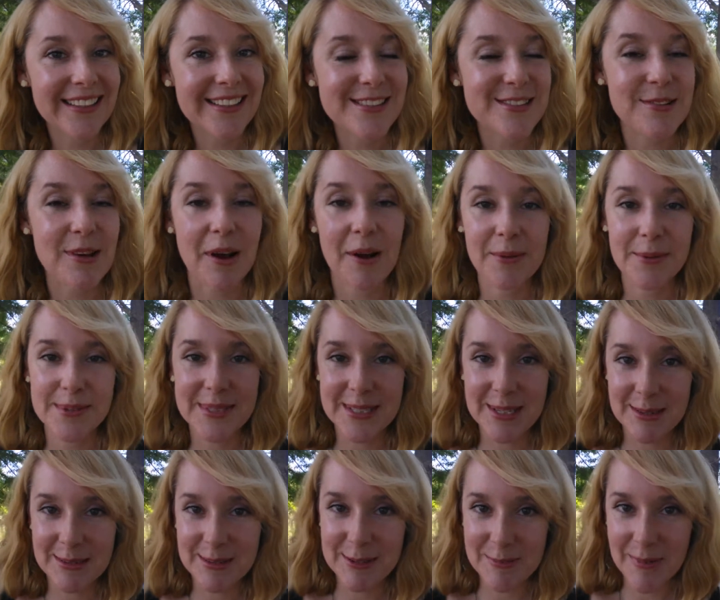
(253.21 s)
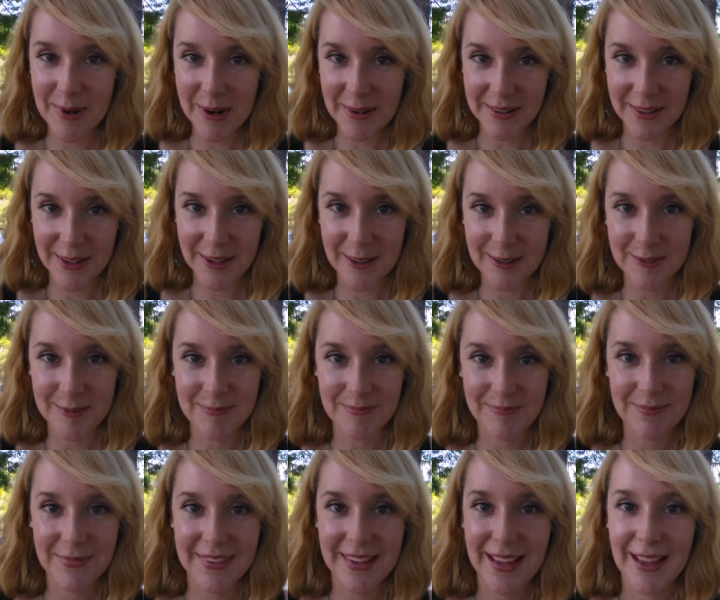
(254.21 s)
so I will see you tomorrow,
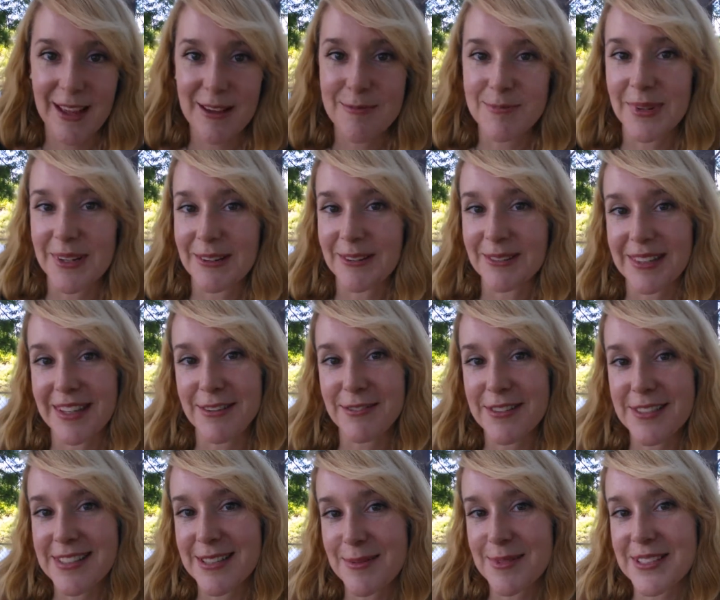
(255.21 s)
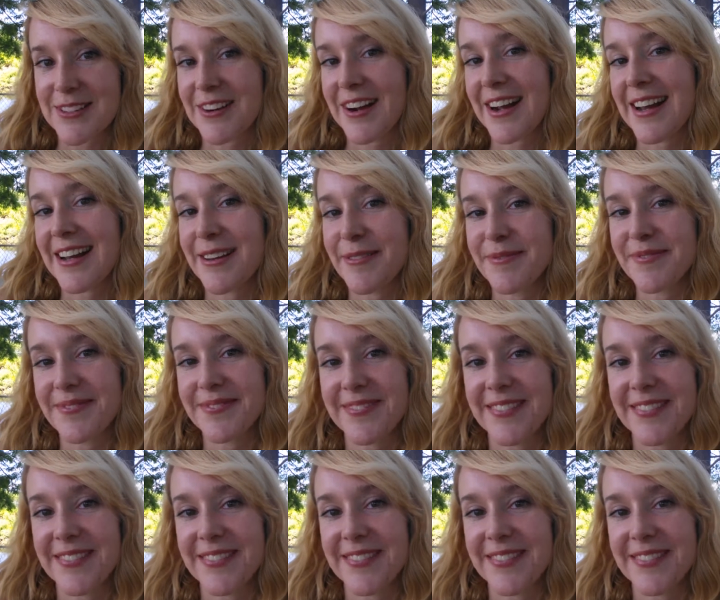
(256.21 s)
but only if you subscribe.